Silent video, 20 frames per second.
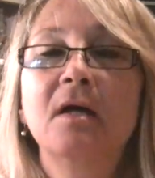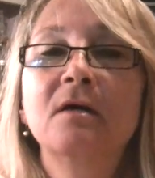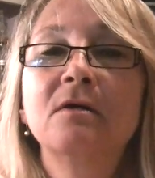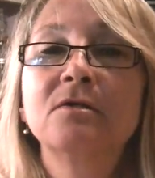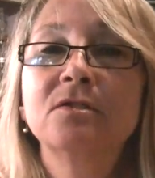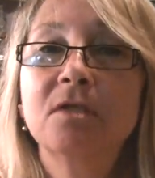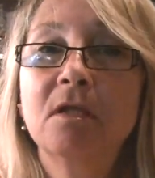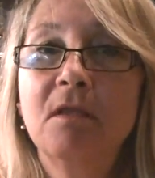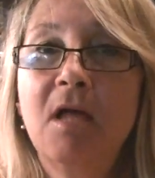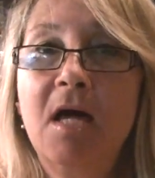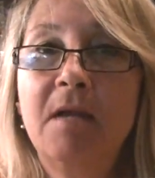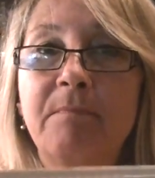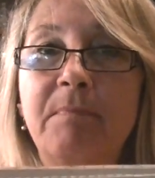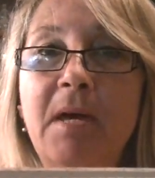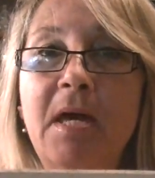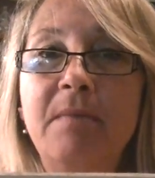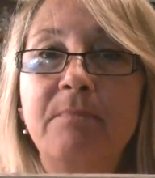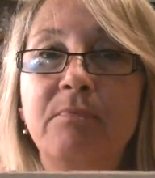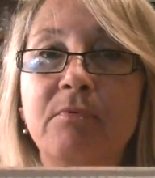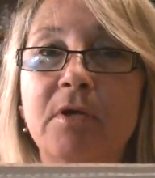There's a lot of
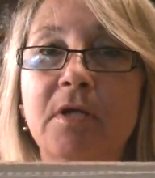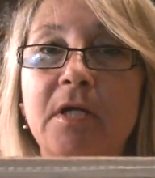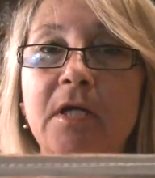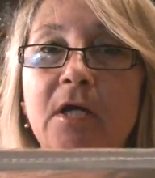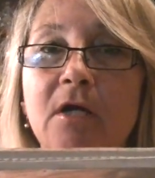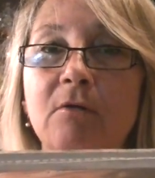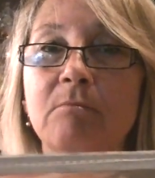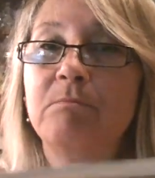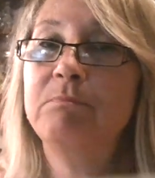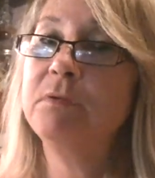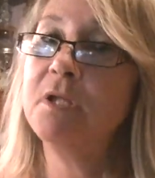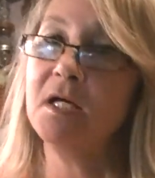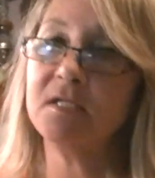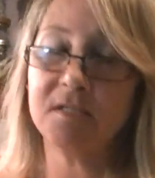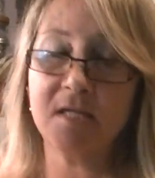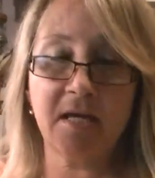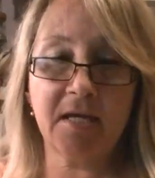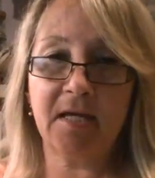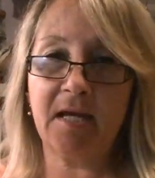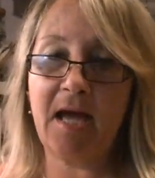paper in here.
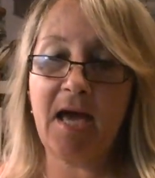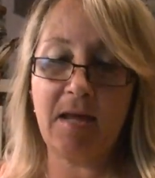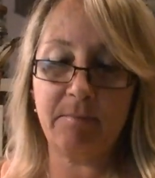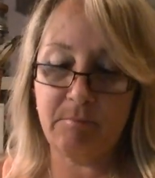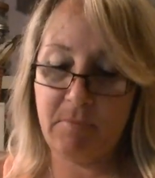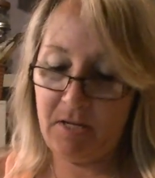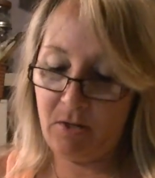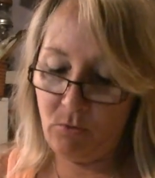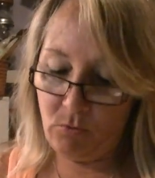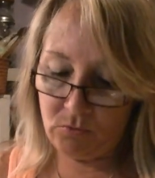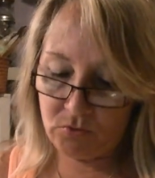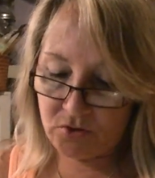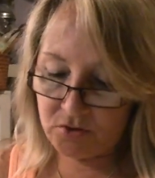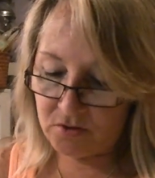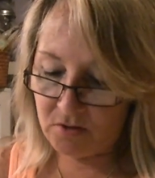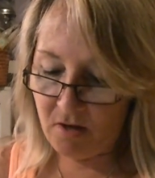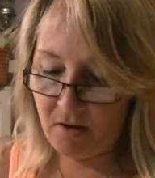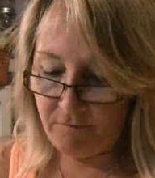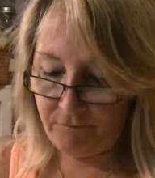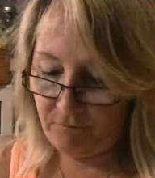Plus I could add my own
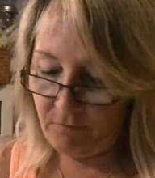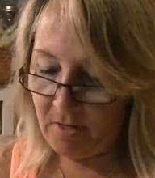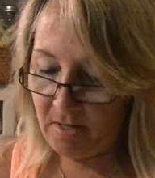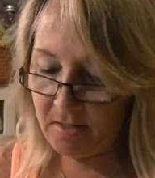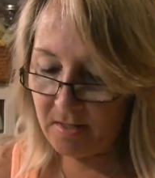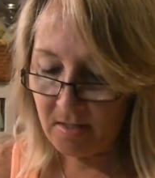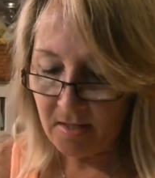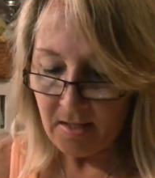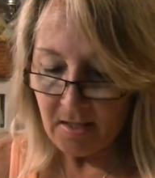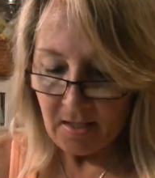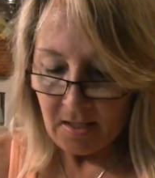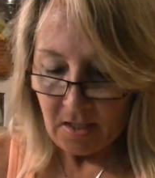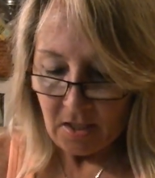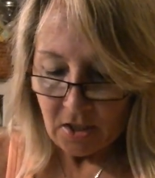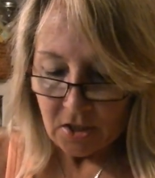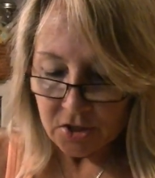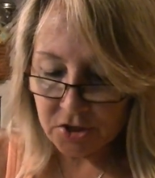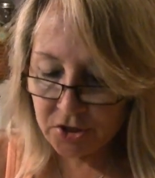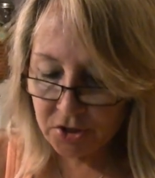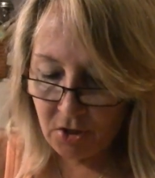stuff, right?
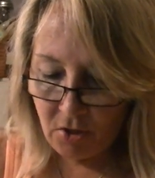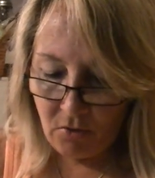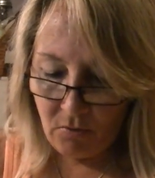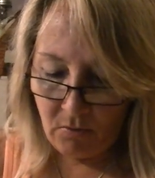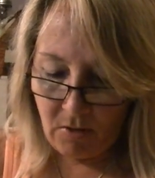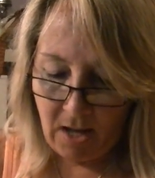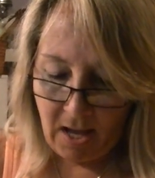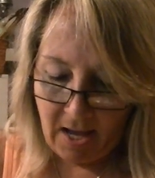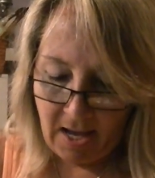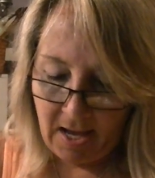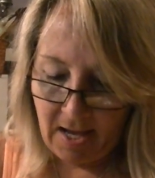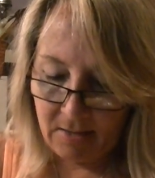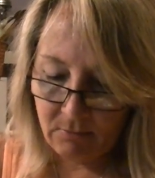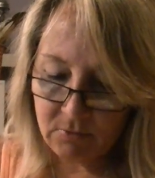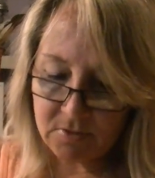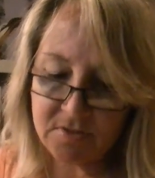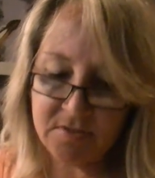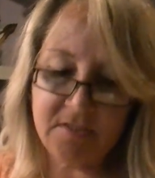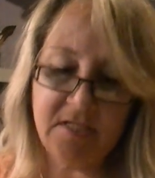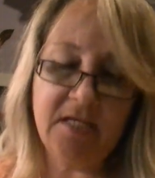So I
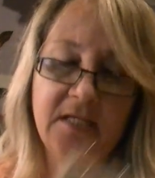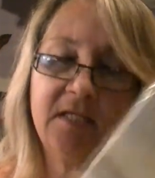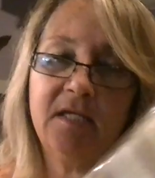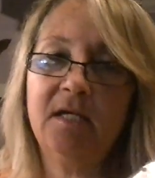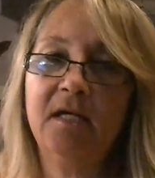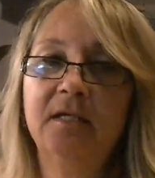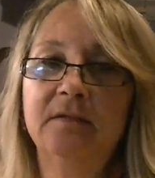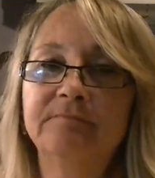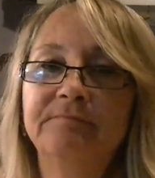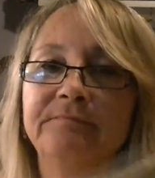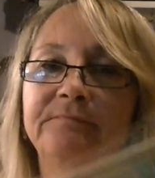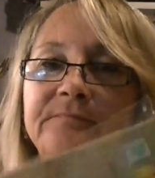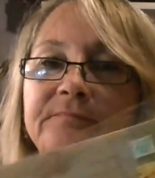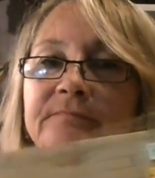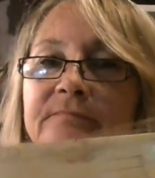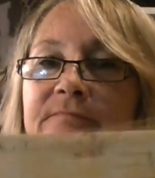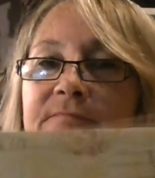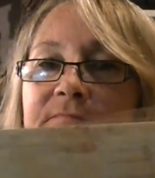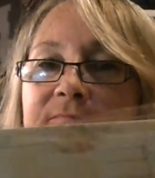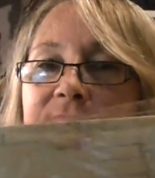was thinking,
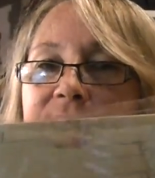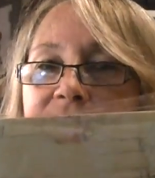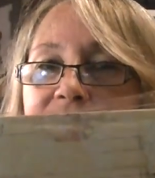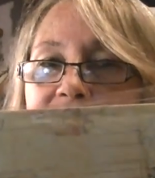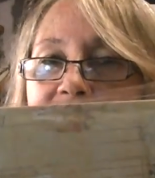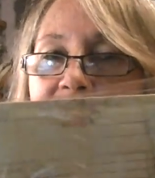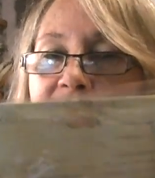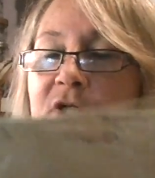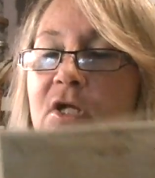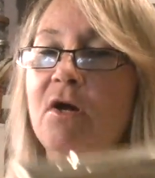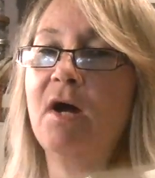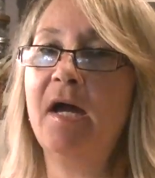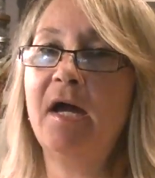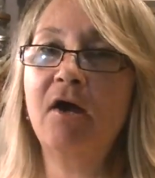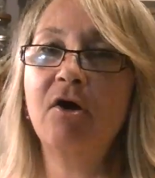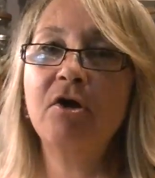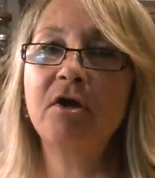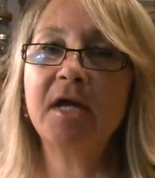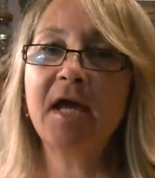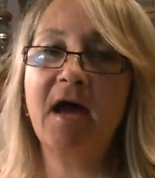you know,
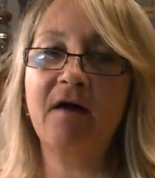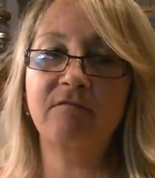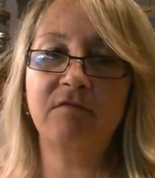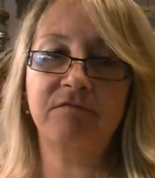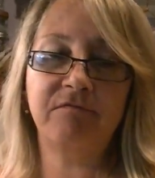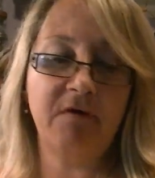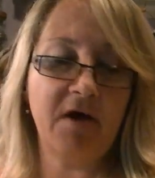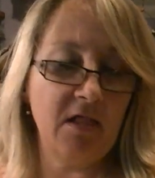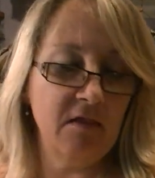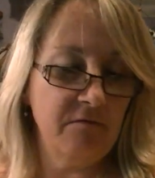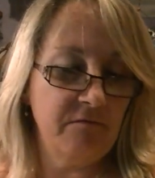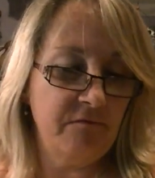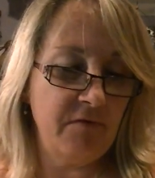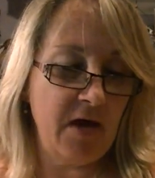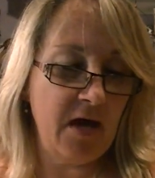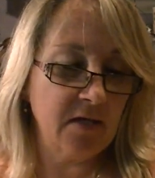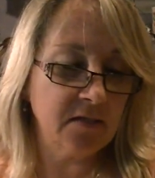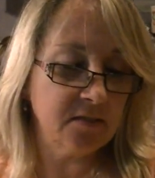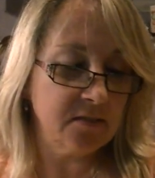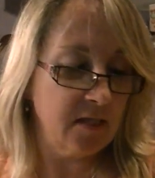I already have a file of
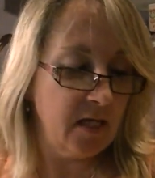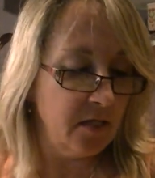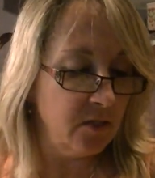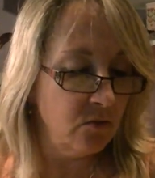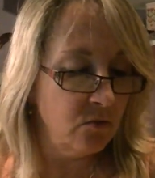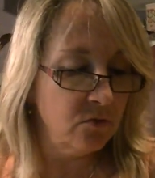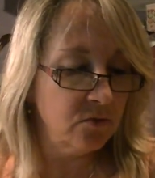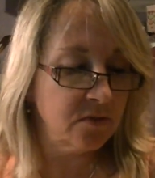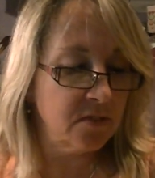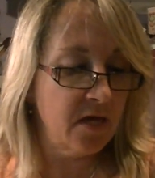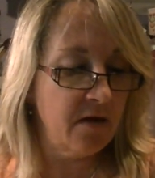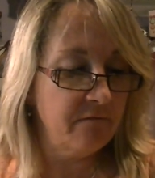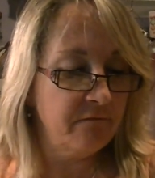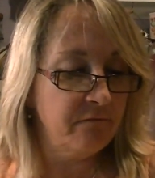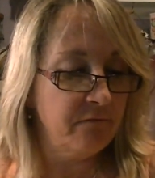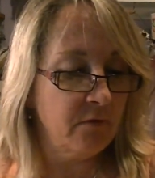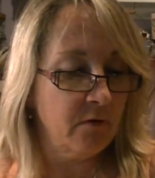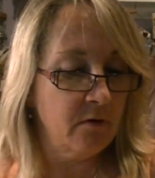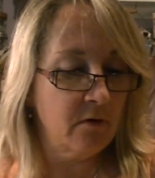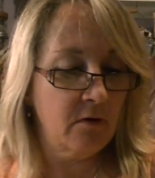facts, and I use that
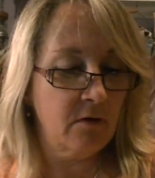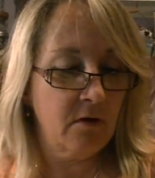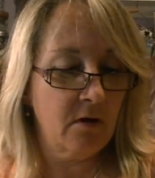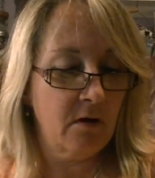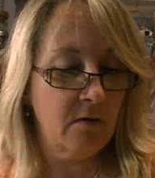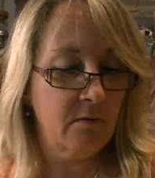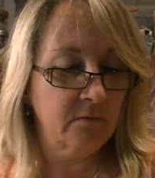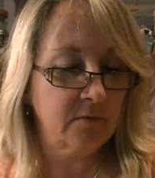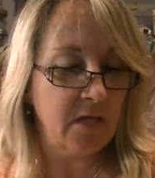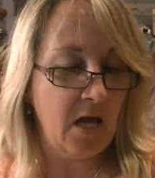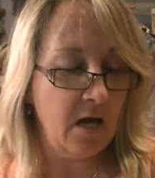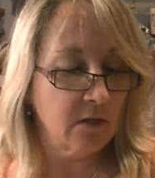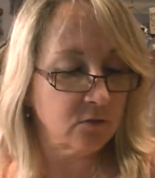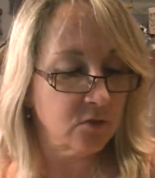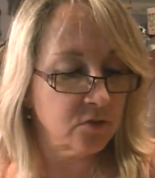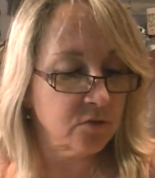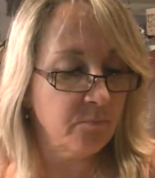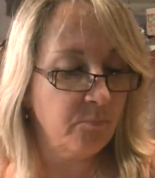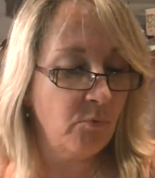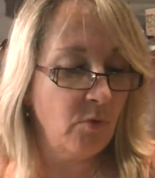for
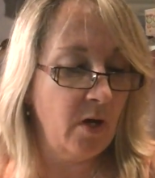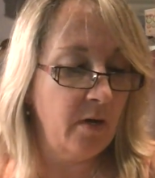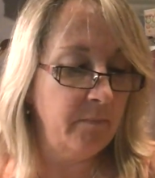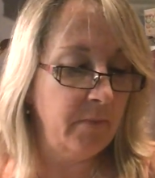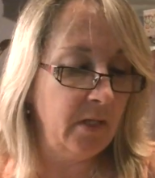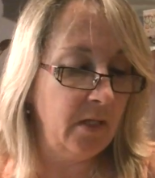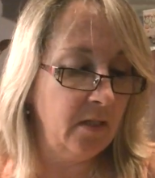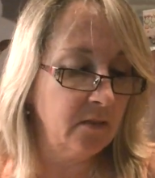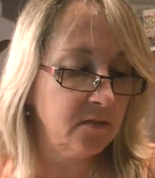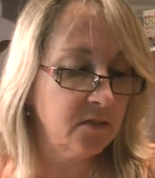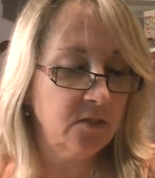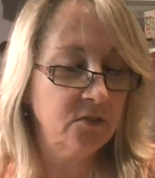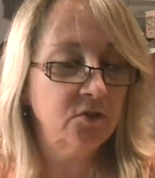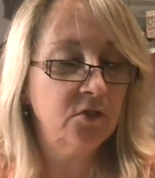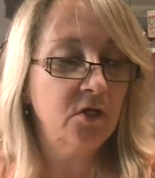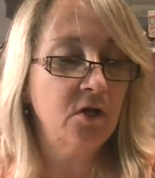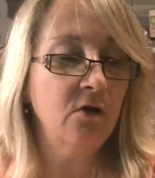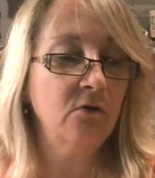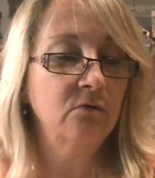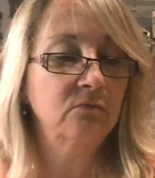doctor's appointments, and,
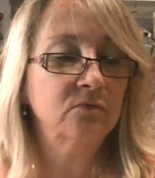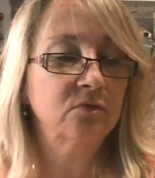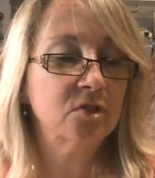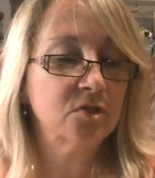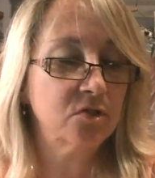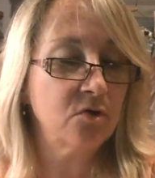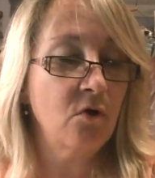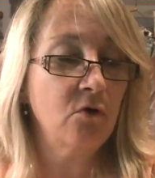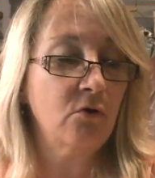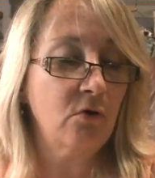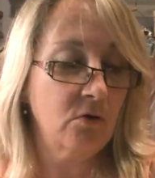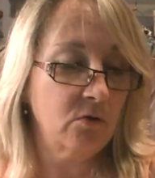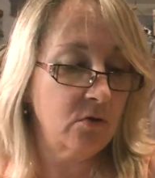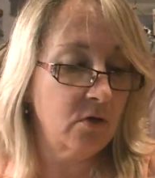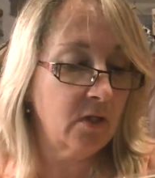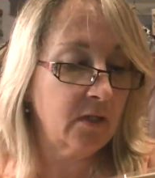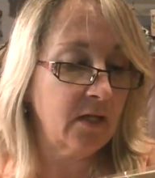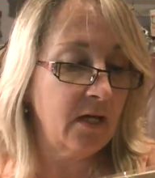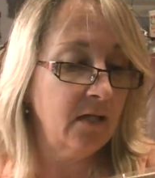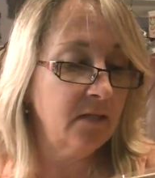you know, just all
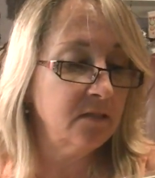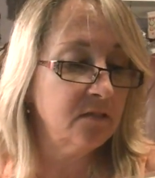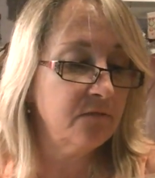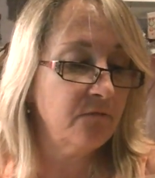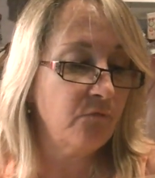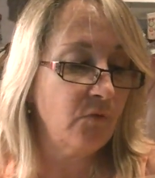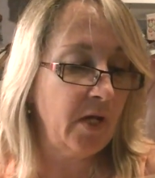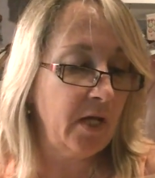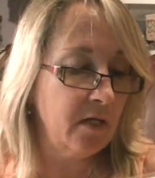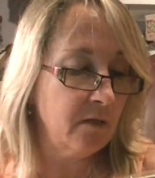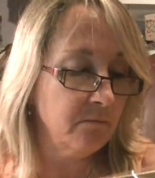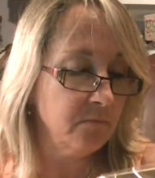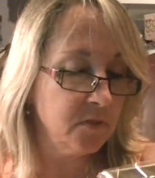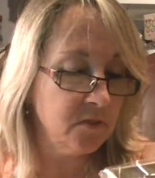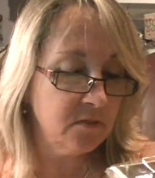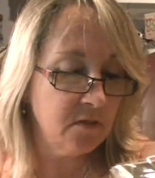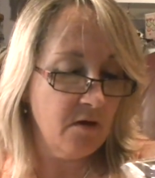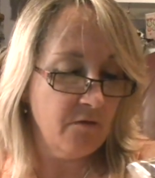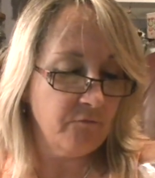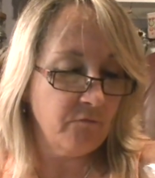kinds of random
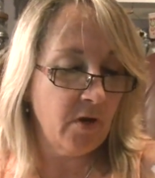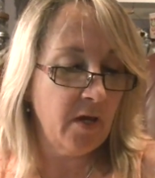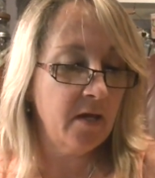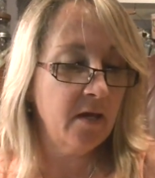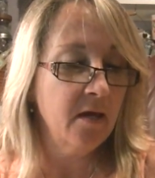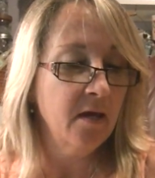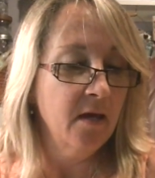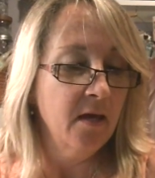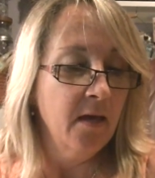stuff, right?